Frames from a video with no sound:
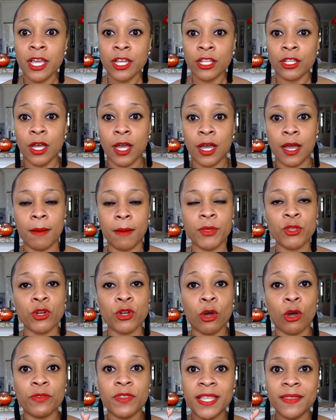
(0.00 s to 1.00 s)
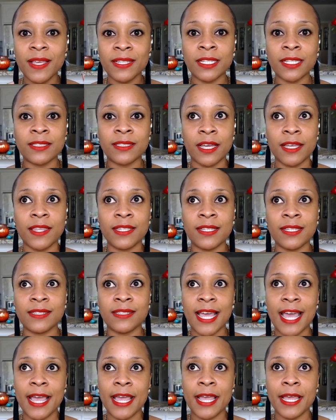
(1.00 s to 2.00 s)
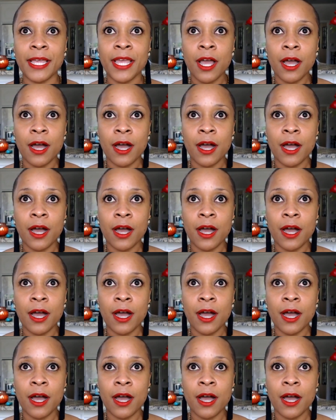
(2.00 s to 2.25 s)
this is a